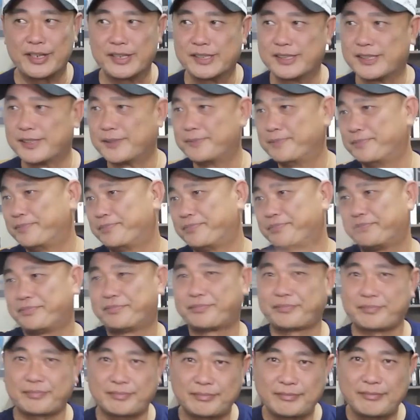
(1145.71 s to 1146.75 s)
this,
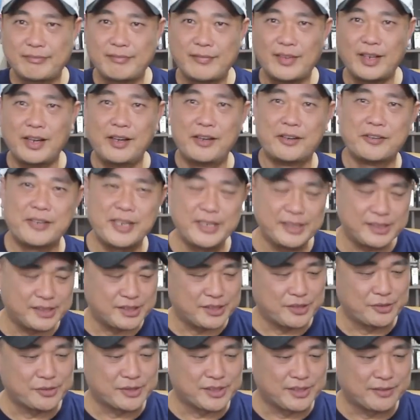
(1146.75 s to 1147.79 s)
all right,
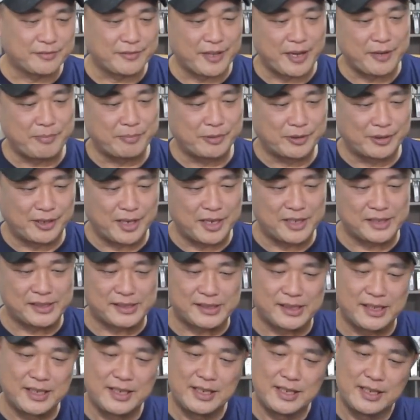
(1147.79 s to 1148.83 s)
excuse the vapor,
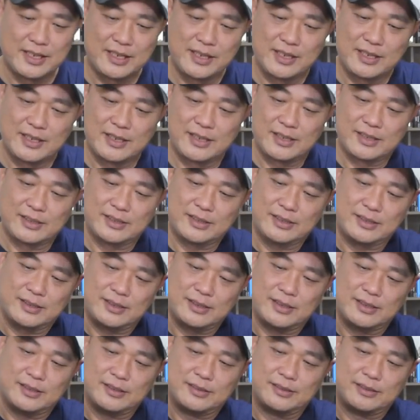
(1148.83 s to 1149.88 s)
guys.
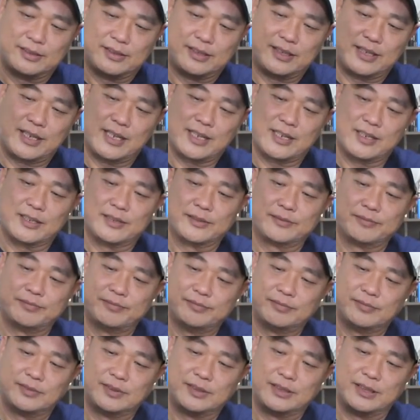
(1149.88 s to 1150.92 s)
The
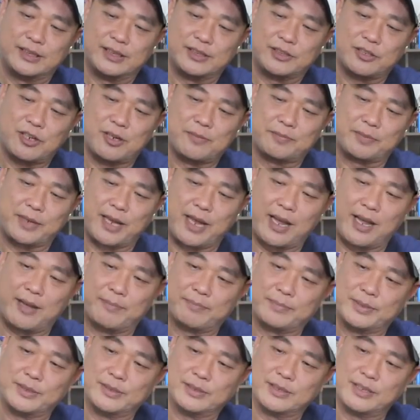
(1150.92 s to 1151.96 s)
top
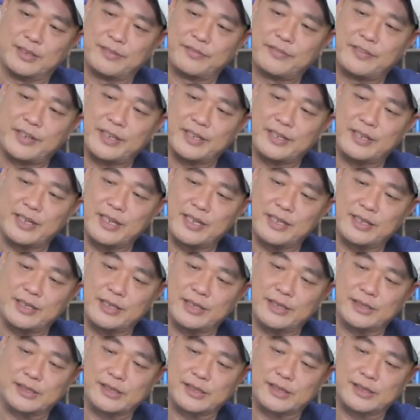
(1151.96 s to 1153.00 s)
cap, I find that
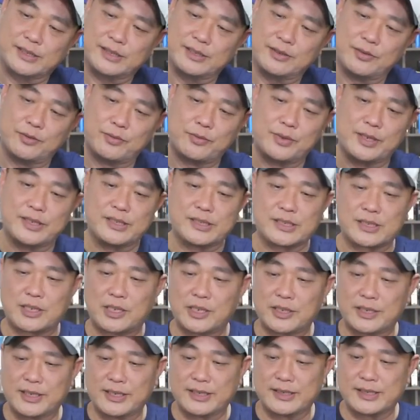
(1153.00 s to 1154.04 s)
it's, once
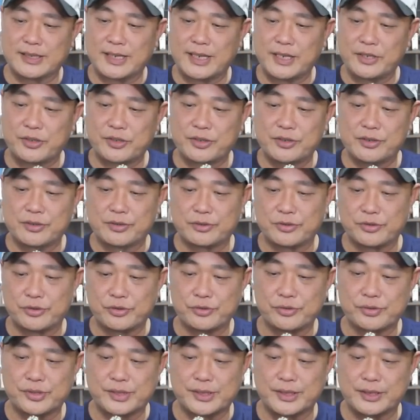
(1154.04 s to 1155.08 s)
condensation or
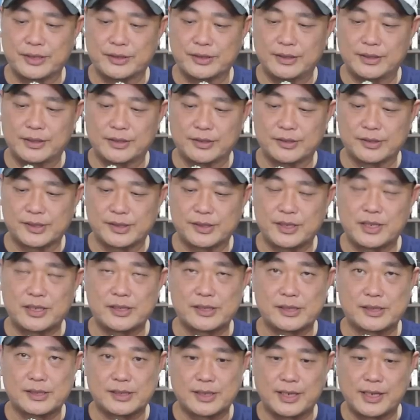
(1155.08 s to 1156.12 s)
juice, you know,
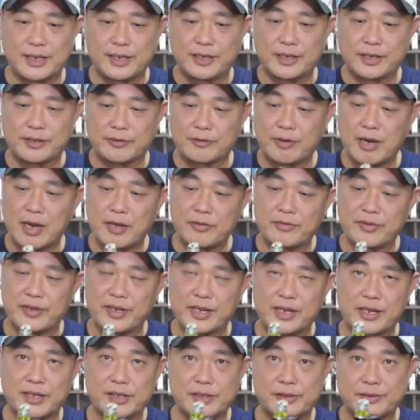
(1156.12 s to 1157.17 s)
starts getting around
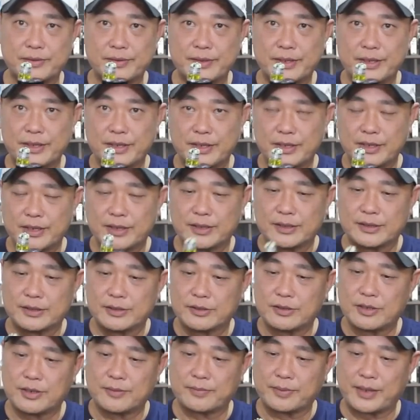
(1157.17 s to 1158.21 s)
the
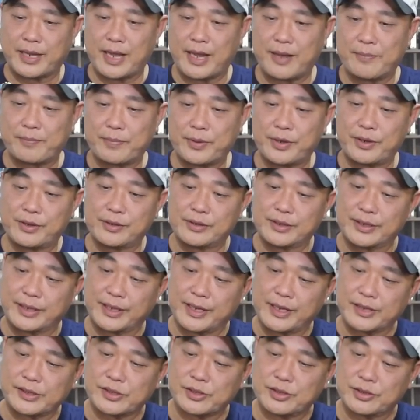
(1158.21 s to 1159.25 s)
top cap here
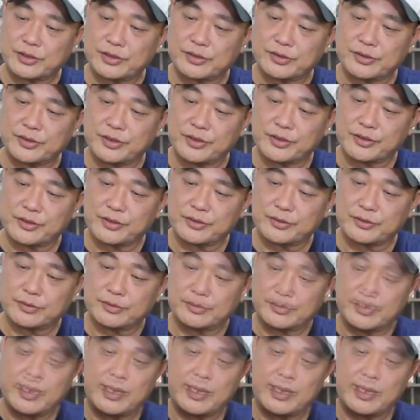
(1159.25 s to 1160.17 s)
and gets onto your